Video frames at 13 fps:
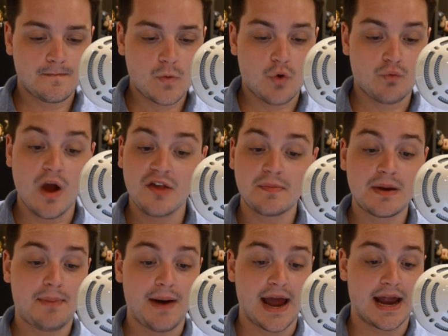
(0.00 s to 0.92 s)

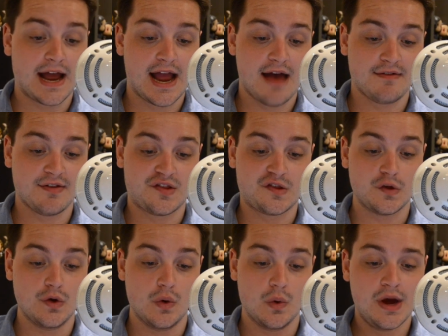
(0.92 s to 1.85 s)
Rosamund Pike, I have as
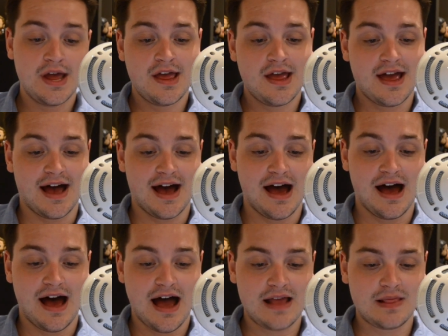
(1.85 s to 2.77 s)
Sue.
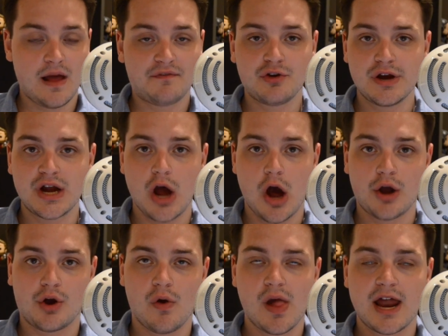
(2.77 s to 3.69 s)
Uh, I loved her in Gone
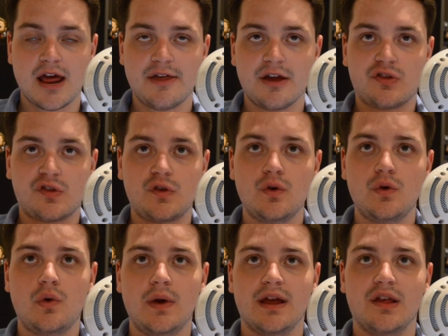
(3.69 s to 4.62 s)
Girl, and I think
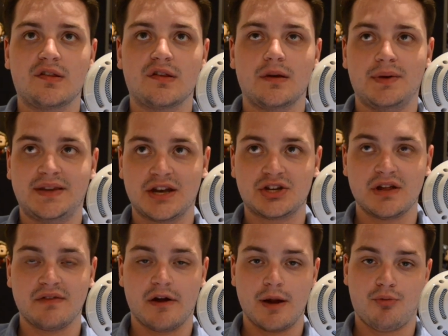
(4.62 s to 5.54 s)
Sue is a potentially
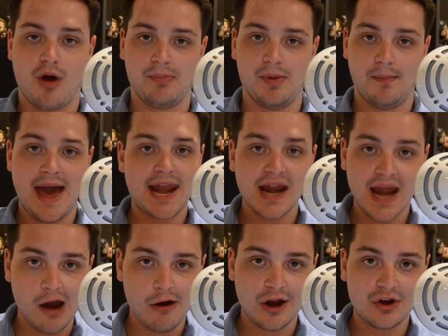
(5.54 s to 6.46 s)
very problematic
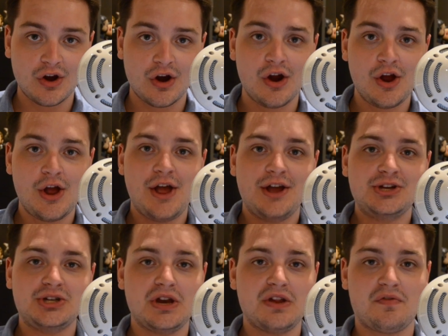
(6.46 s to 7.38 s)
character.
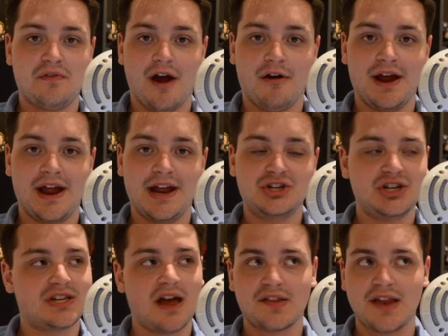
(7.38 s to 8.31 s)
She's very she
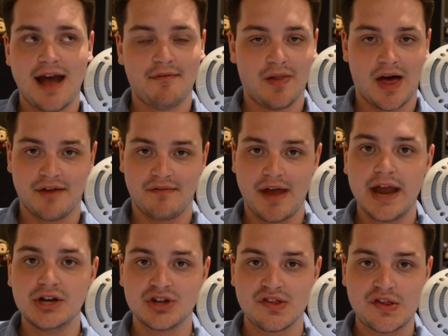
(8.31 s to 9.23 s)
doesn't have a lot of
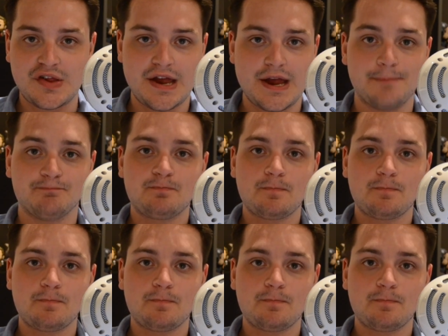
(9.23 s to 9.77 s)
agency.